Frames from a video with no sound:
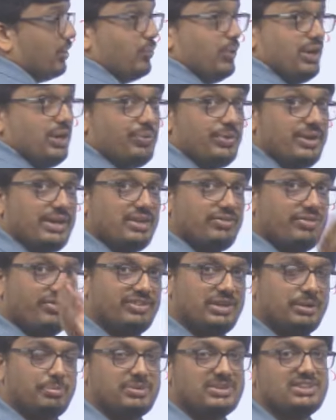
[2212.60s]
120,
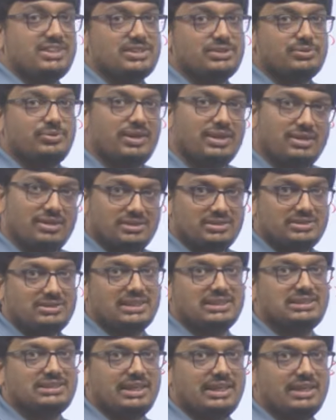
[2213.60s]
50% is what?
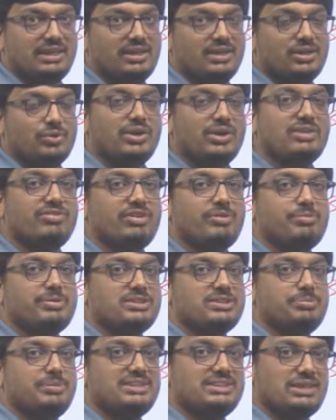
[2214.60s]
60.
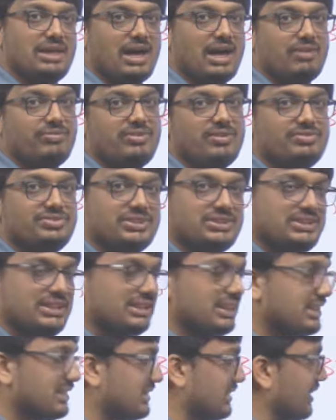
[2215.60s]
25% means half of 60,
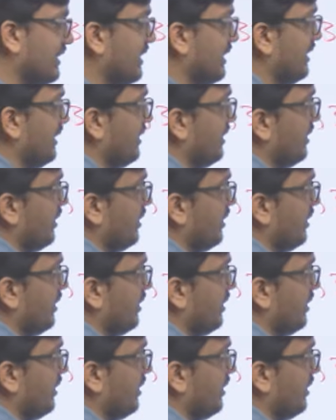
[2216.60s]
that is 30.